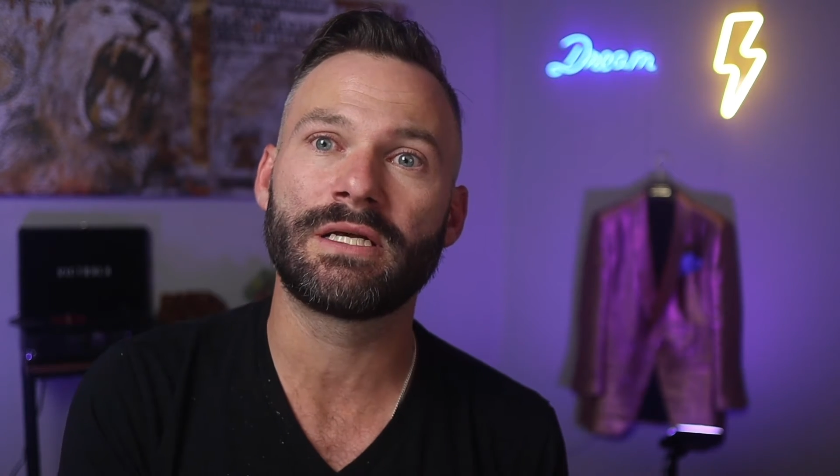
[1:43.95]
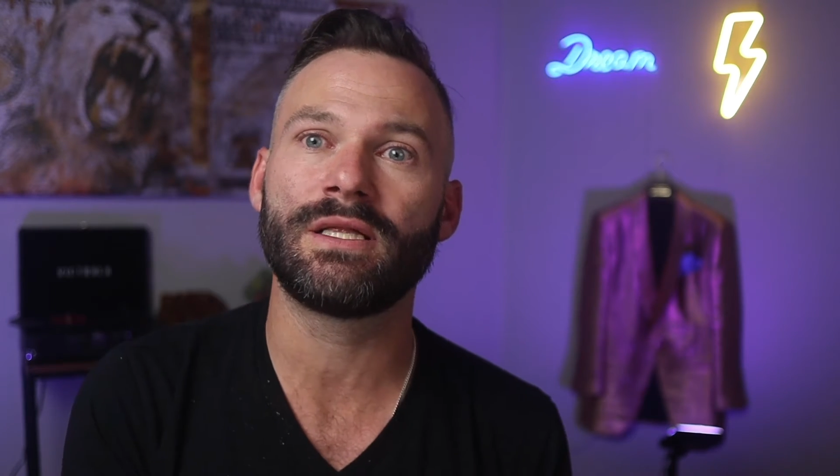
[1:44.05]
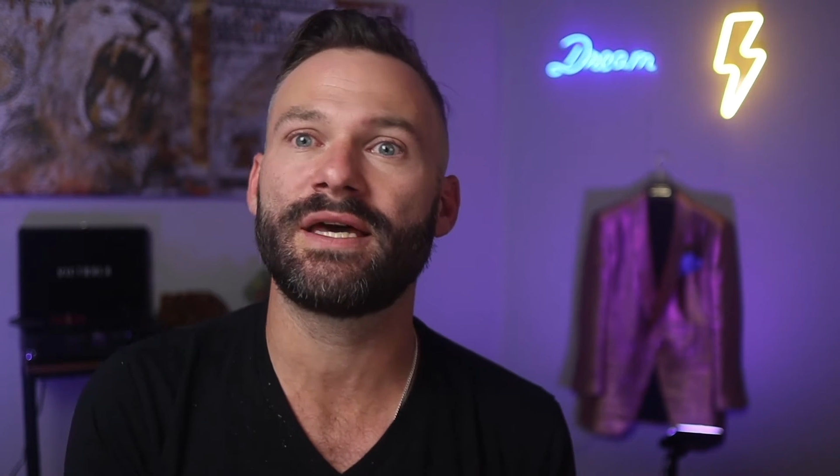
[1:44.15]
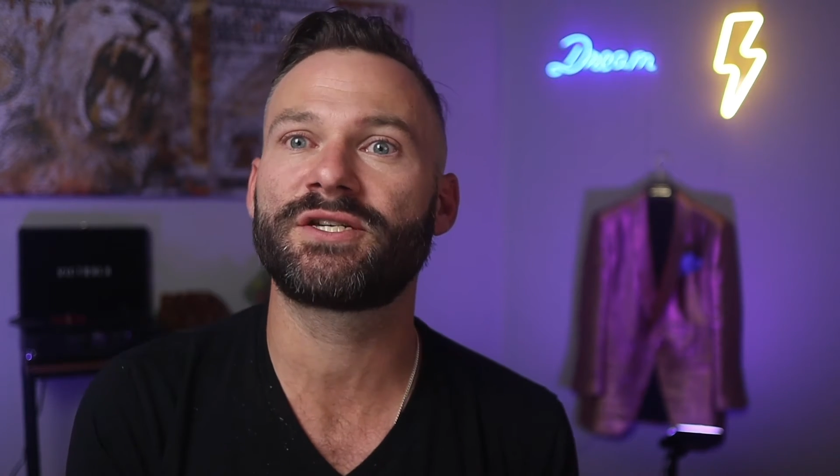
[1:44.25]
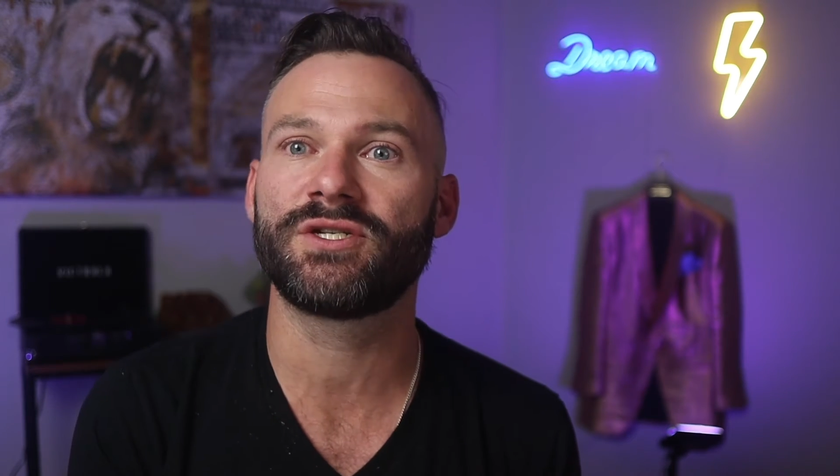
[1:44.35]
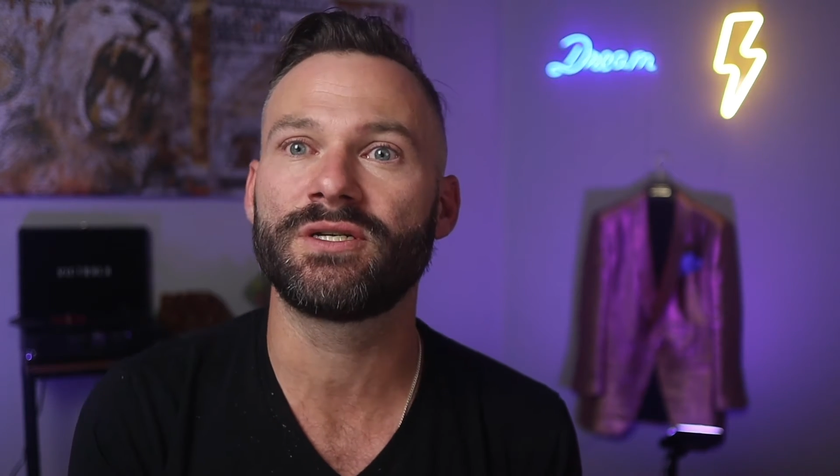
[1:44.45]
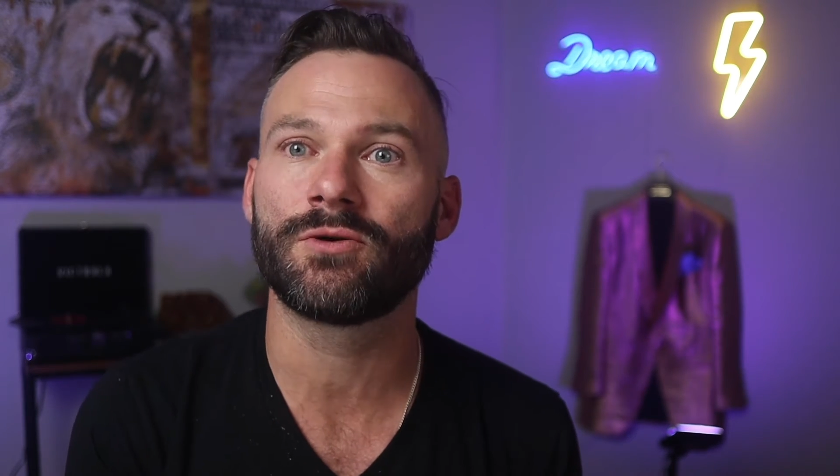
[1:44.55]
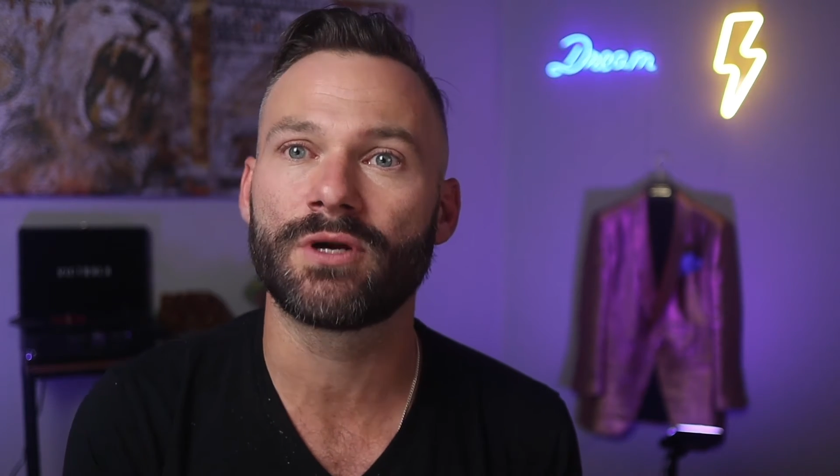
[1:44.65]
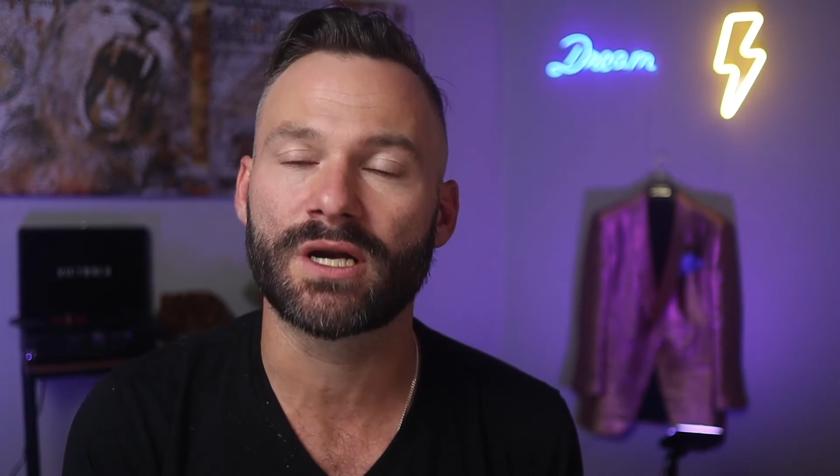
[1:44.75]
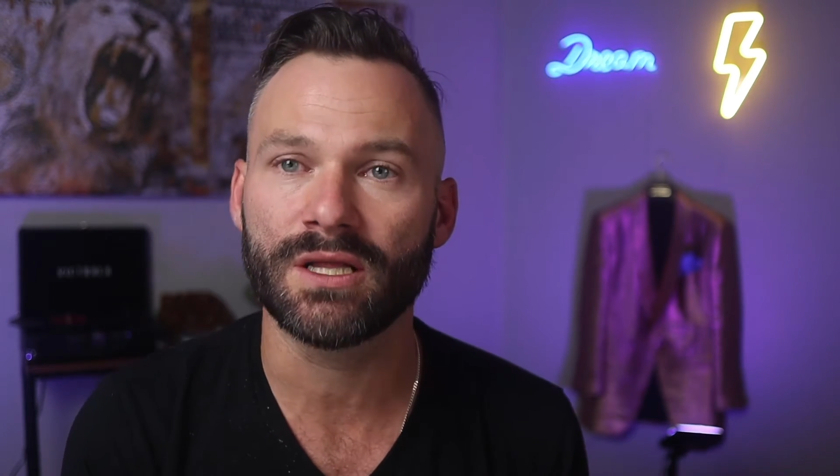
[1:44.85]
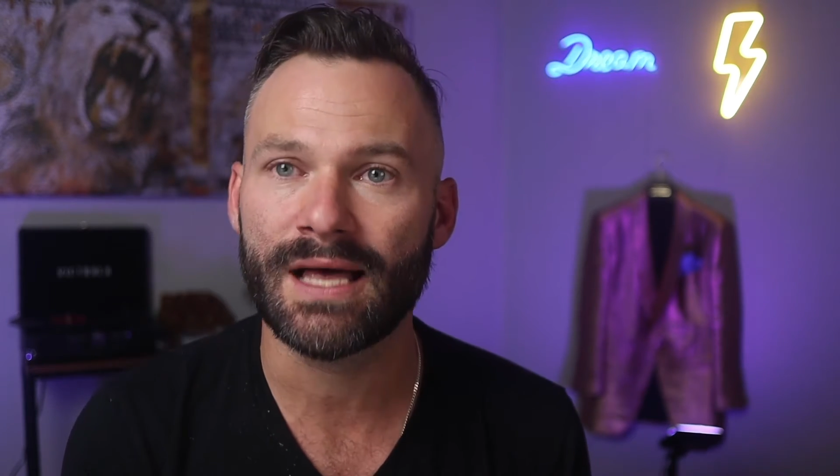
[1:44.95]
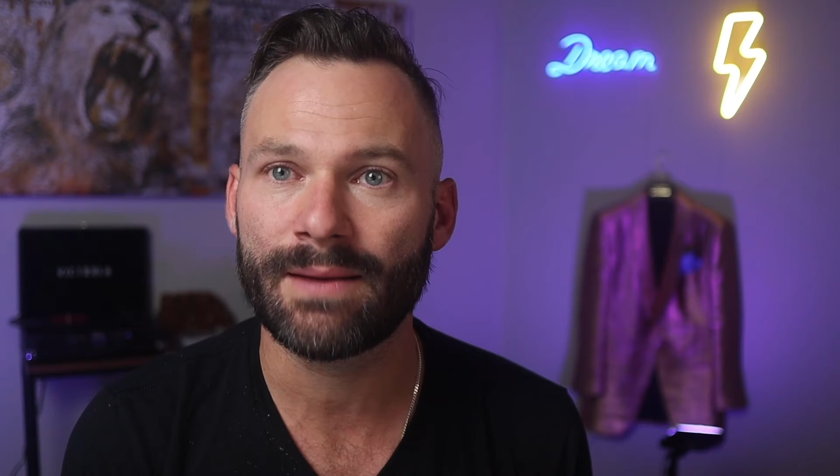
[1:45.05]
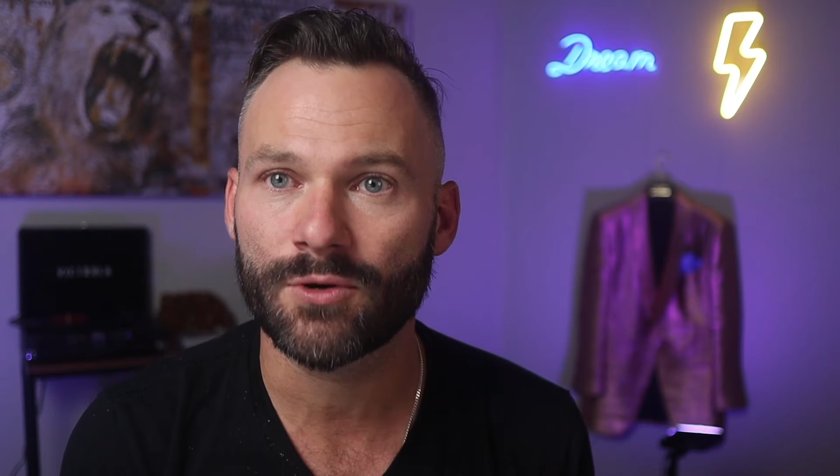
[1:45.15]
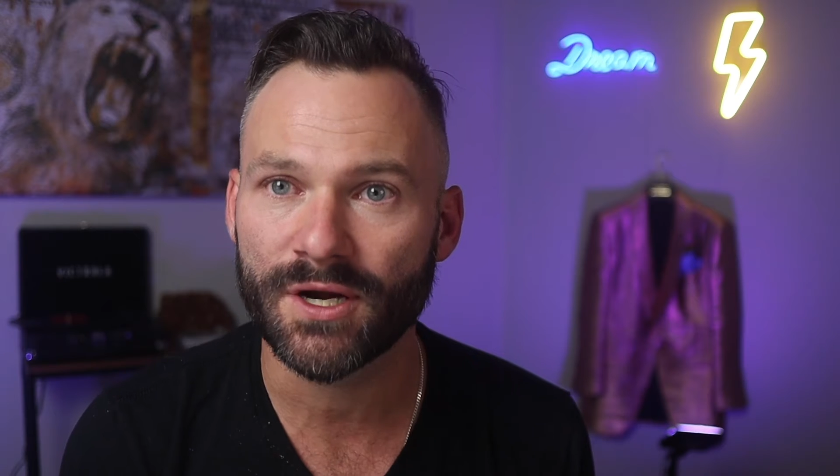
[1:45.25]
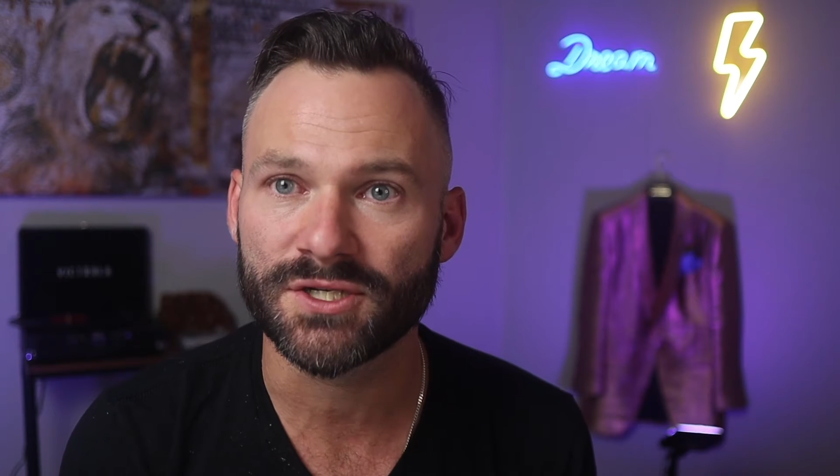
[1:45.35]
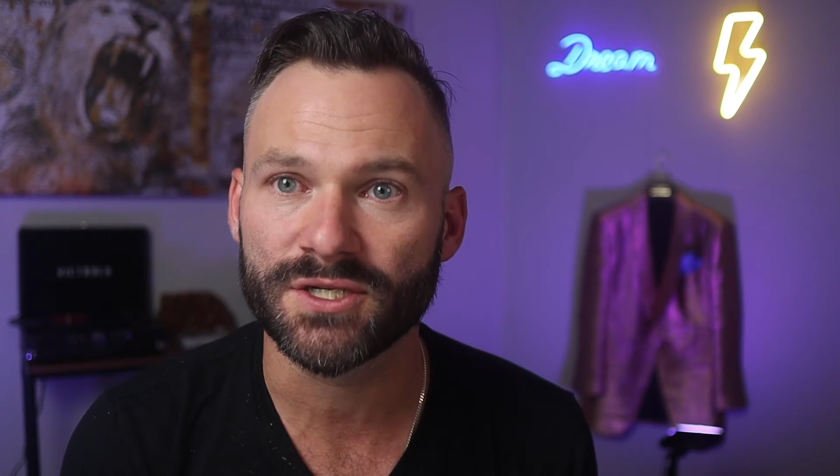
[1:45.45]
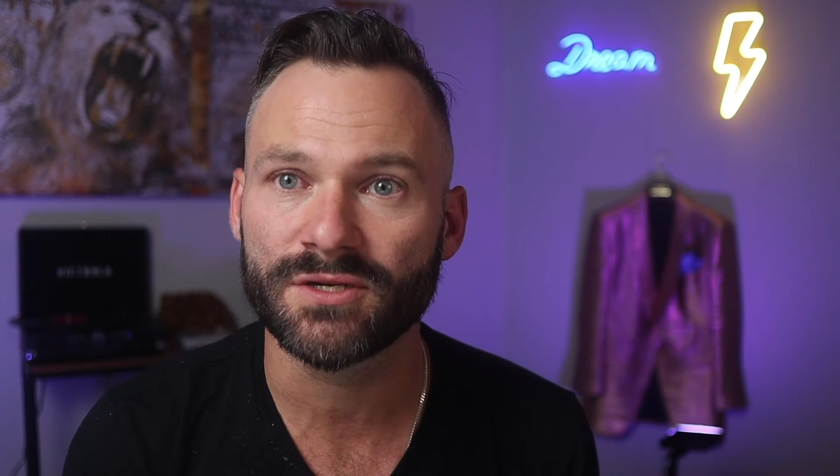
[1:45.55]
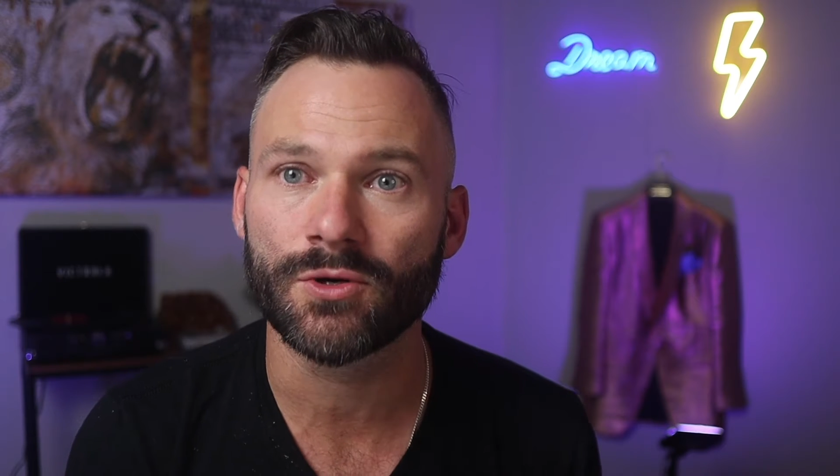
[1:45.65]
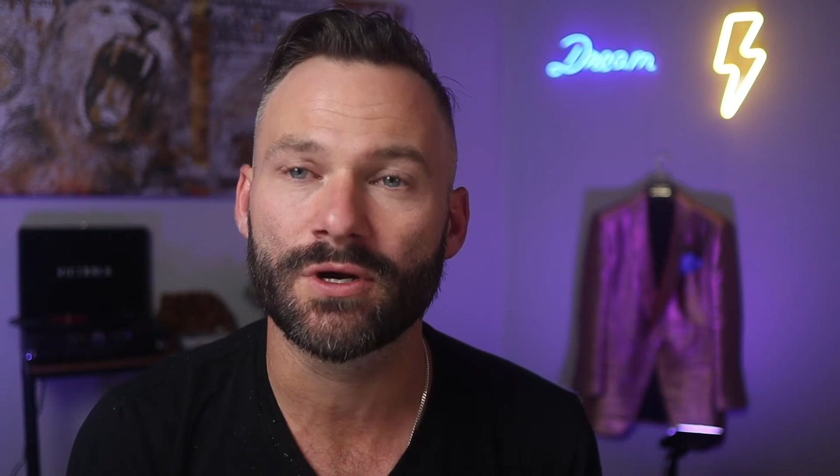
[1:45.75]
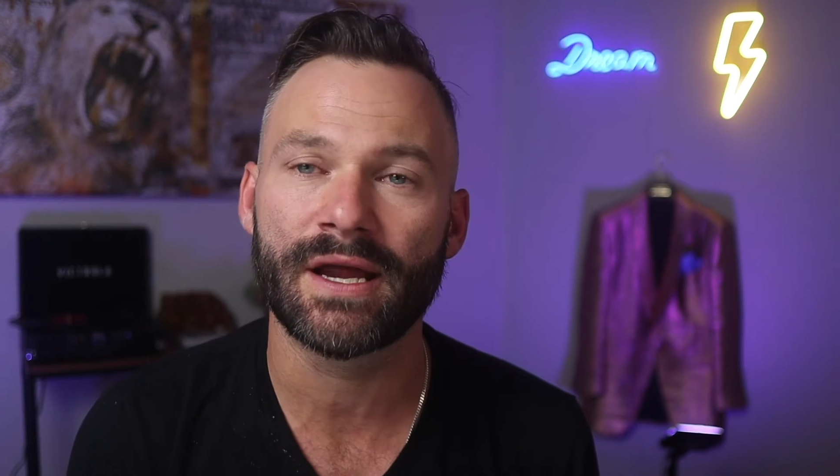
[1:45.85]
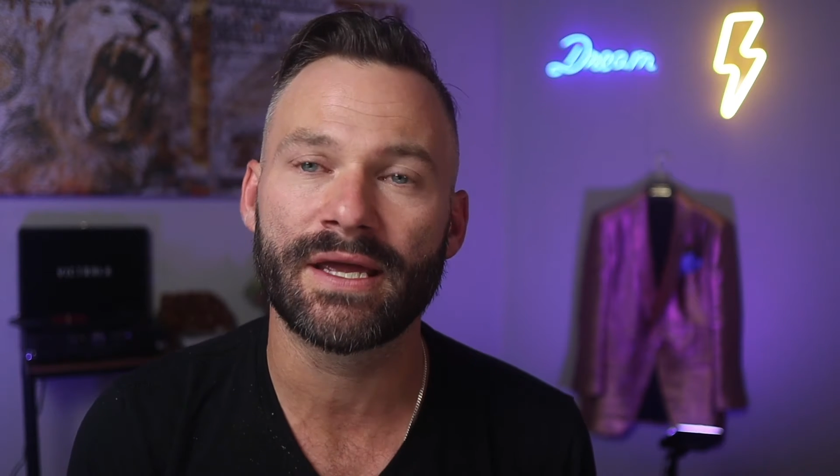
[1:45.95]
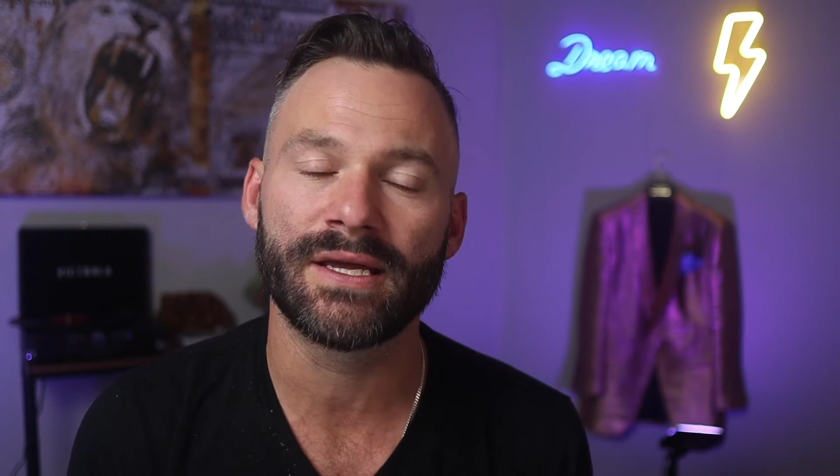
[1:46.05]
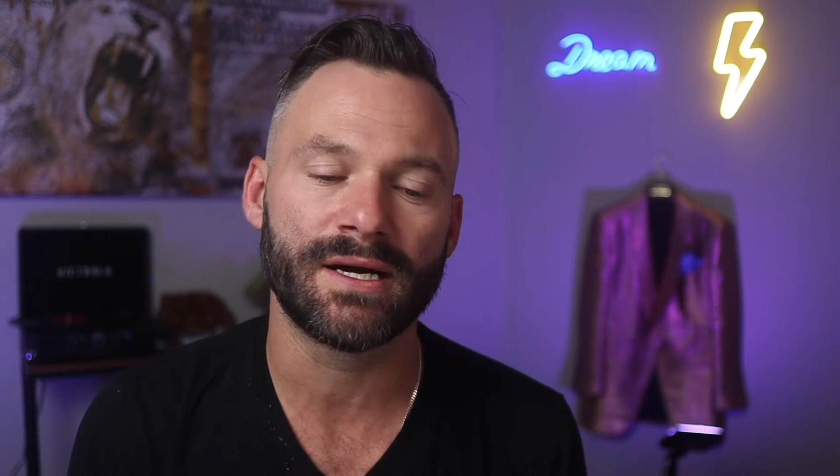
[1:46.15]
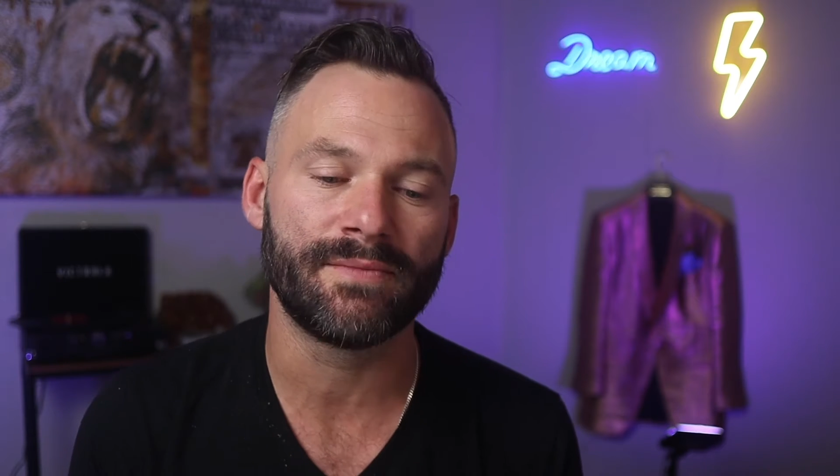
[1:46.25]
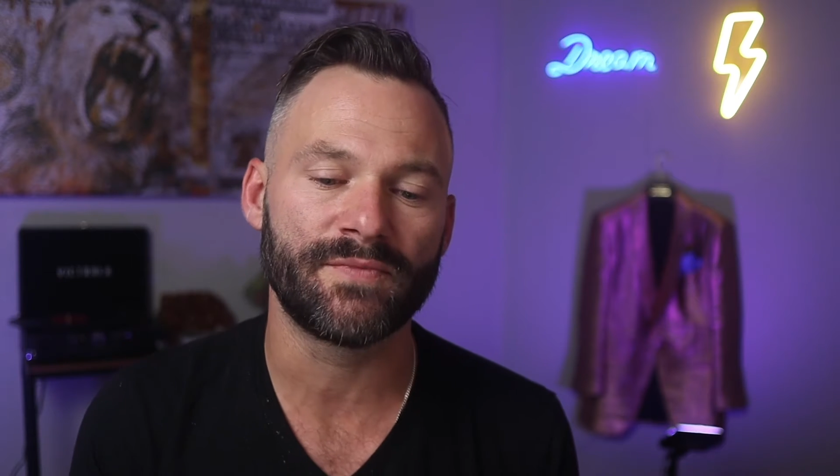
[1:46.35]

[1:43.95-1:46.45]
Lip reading: collection or a collaboration or a